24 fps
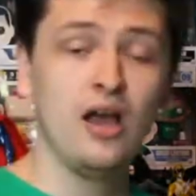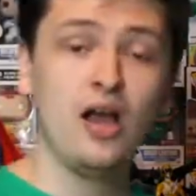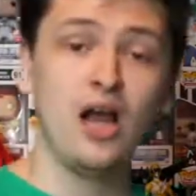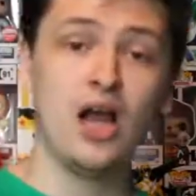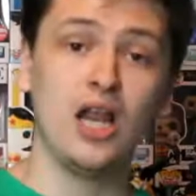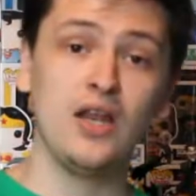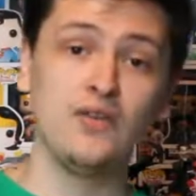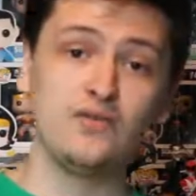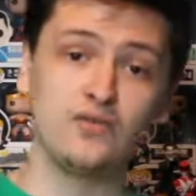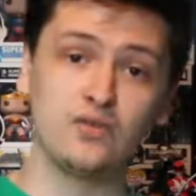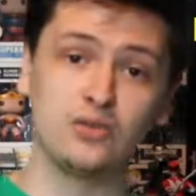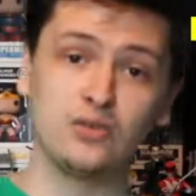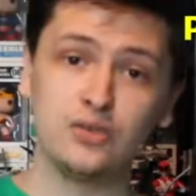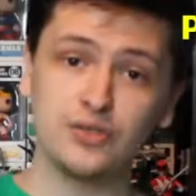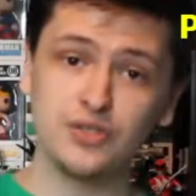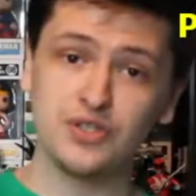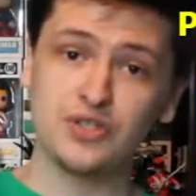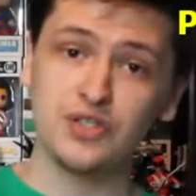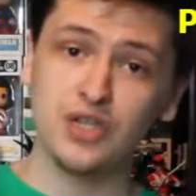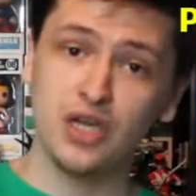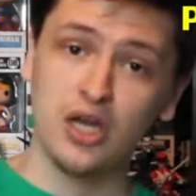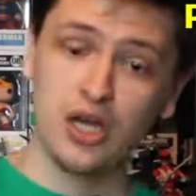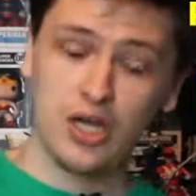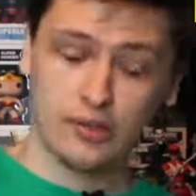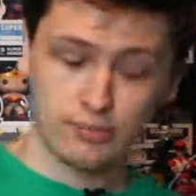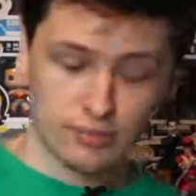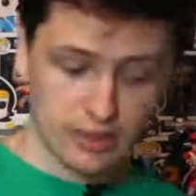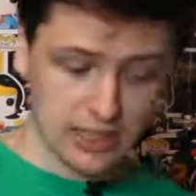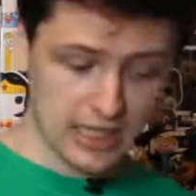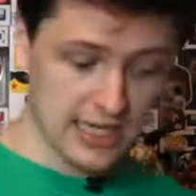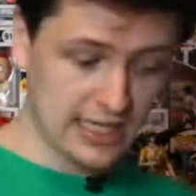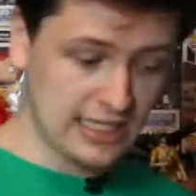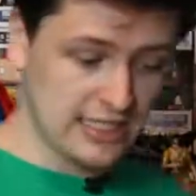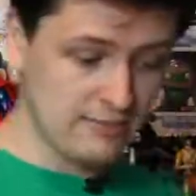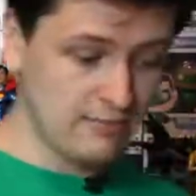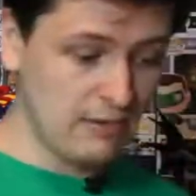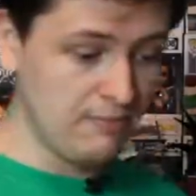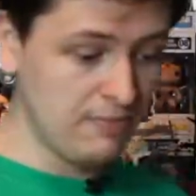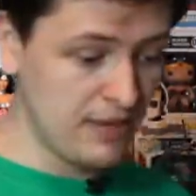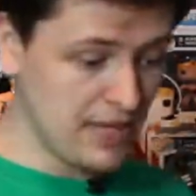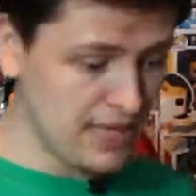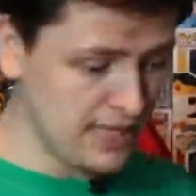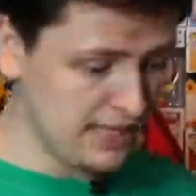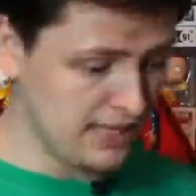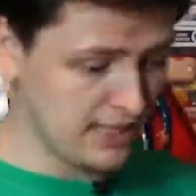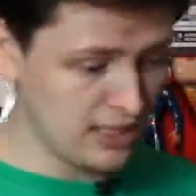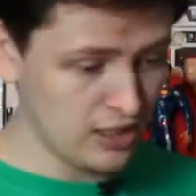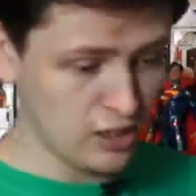And of course, I'm glad to be
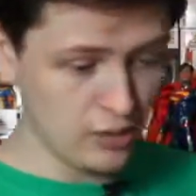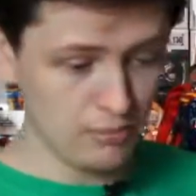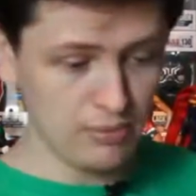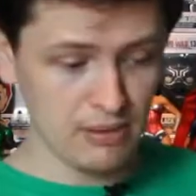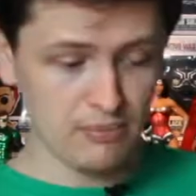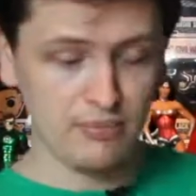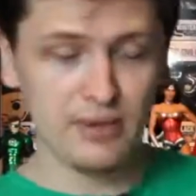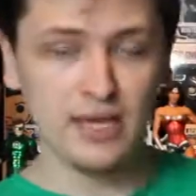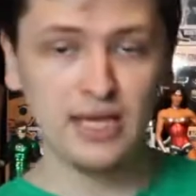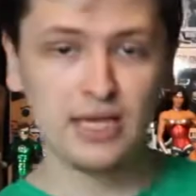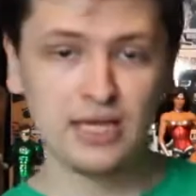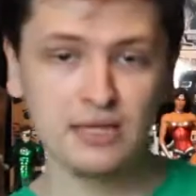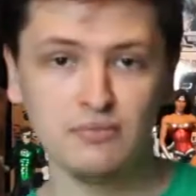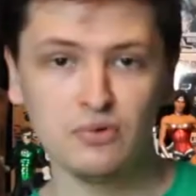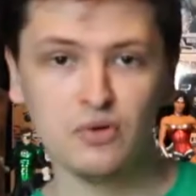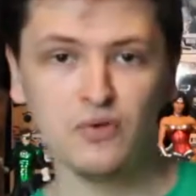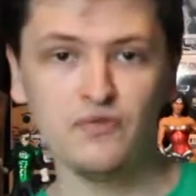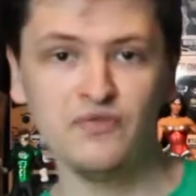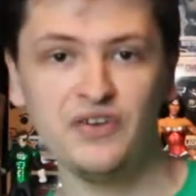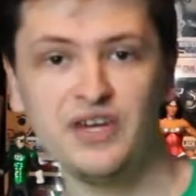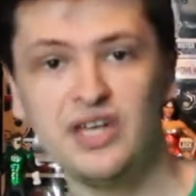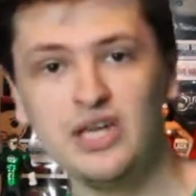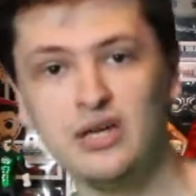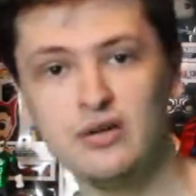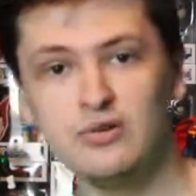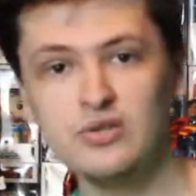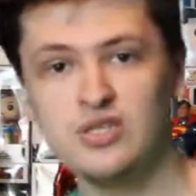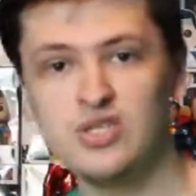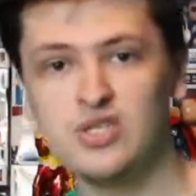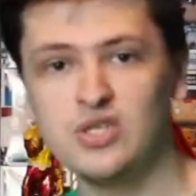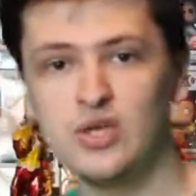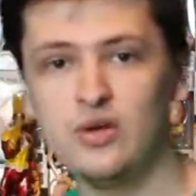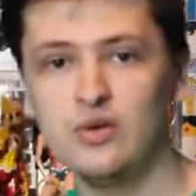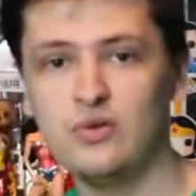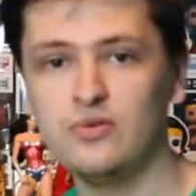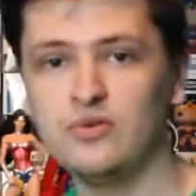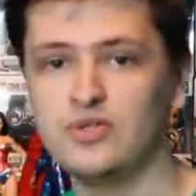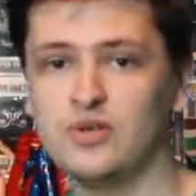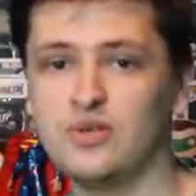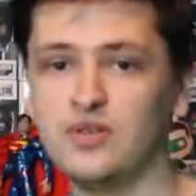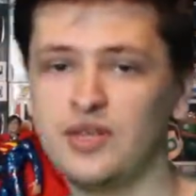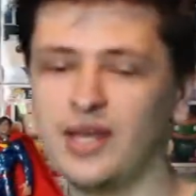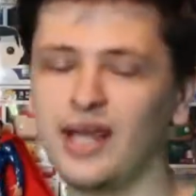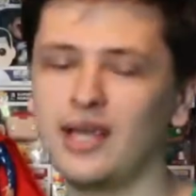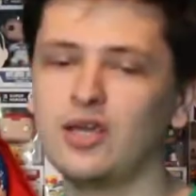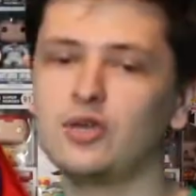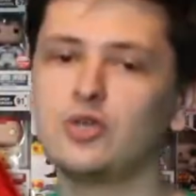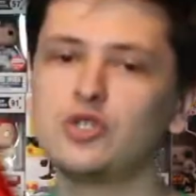back, and I'll be making more videos soon. So
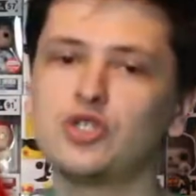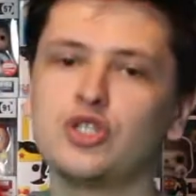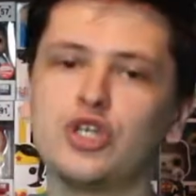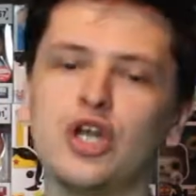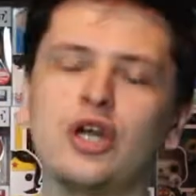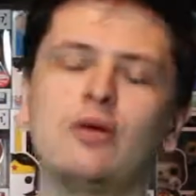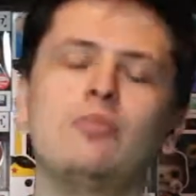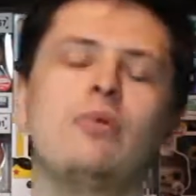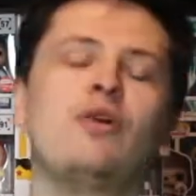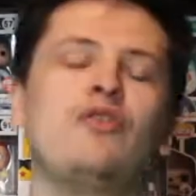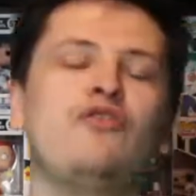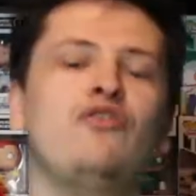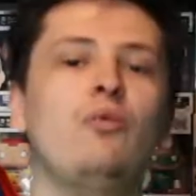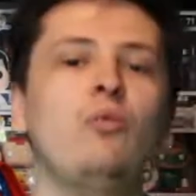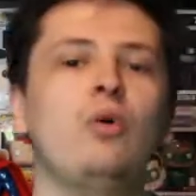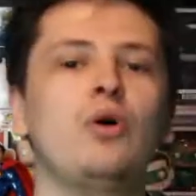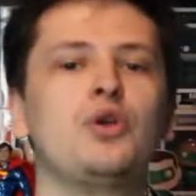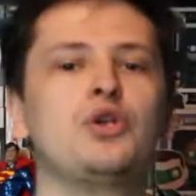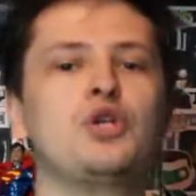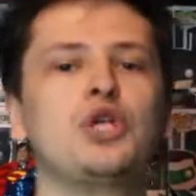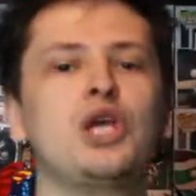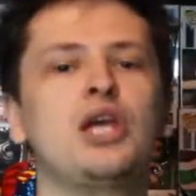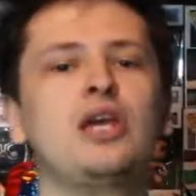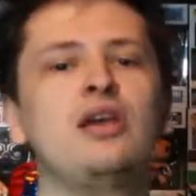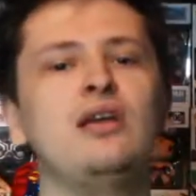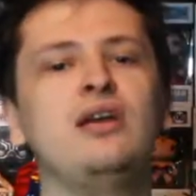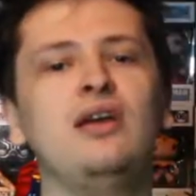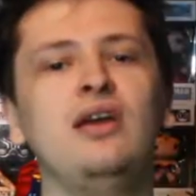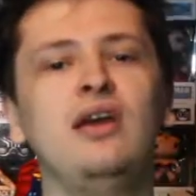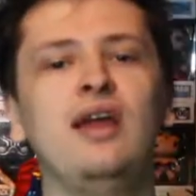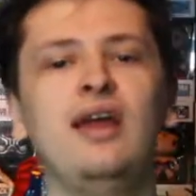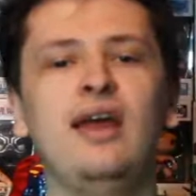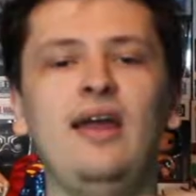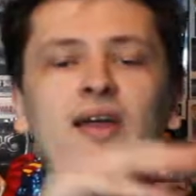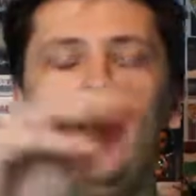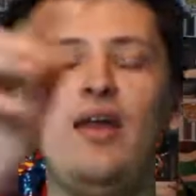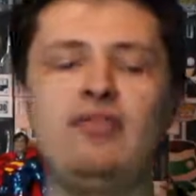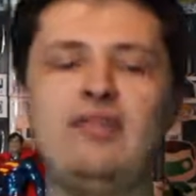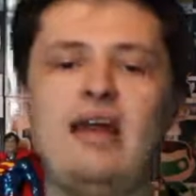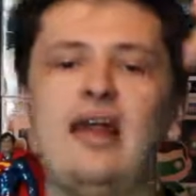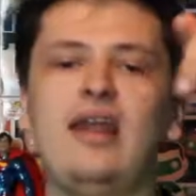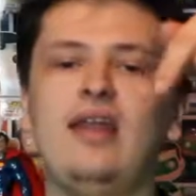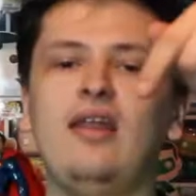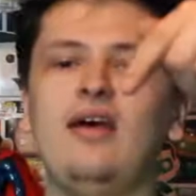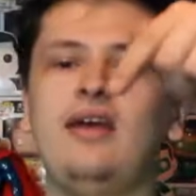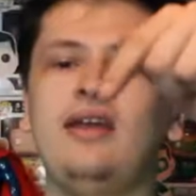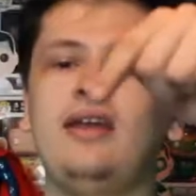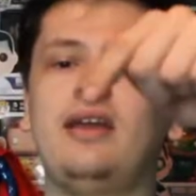thank you so much for watching. Hit
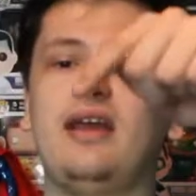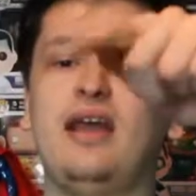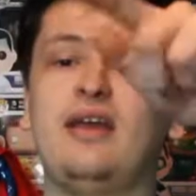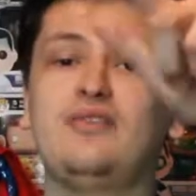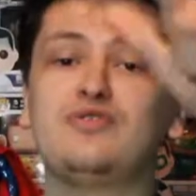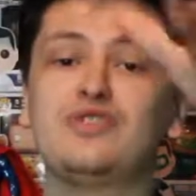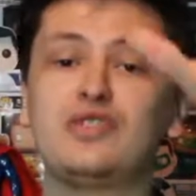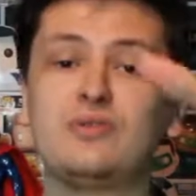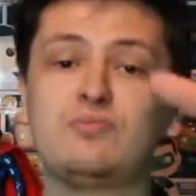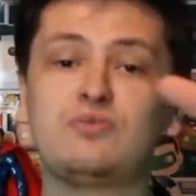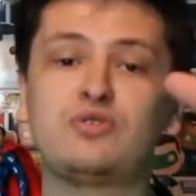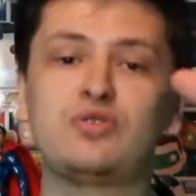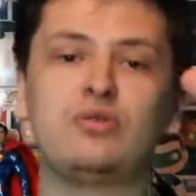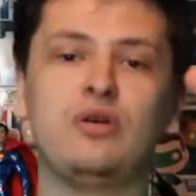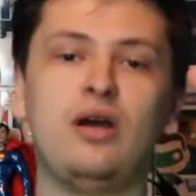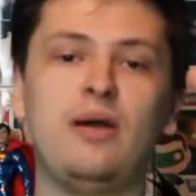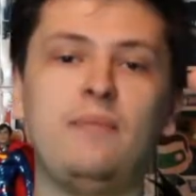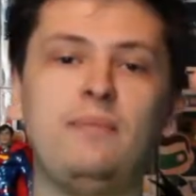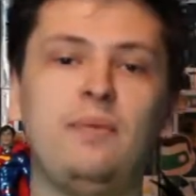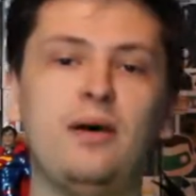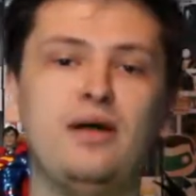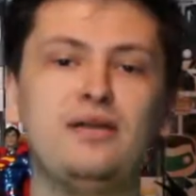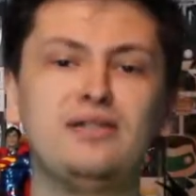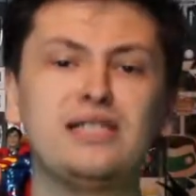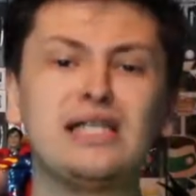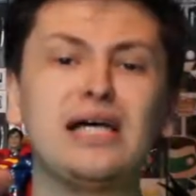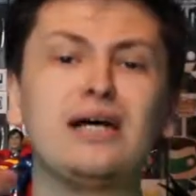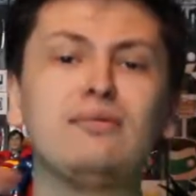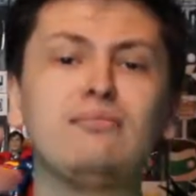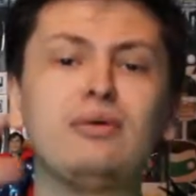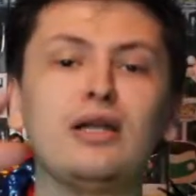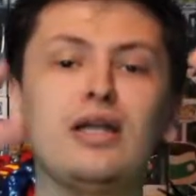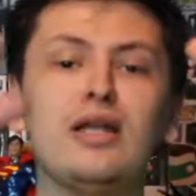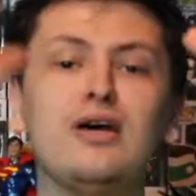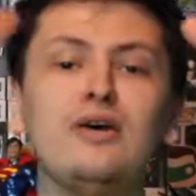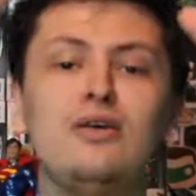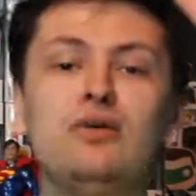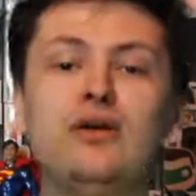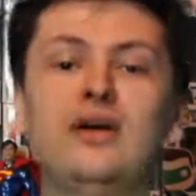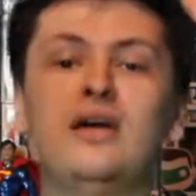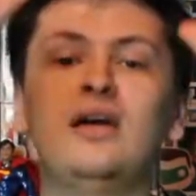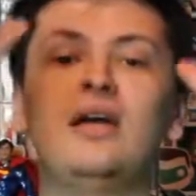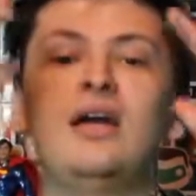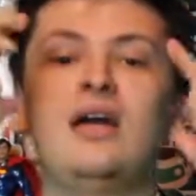that like and subscribe button down below.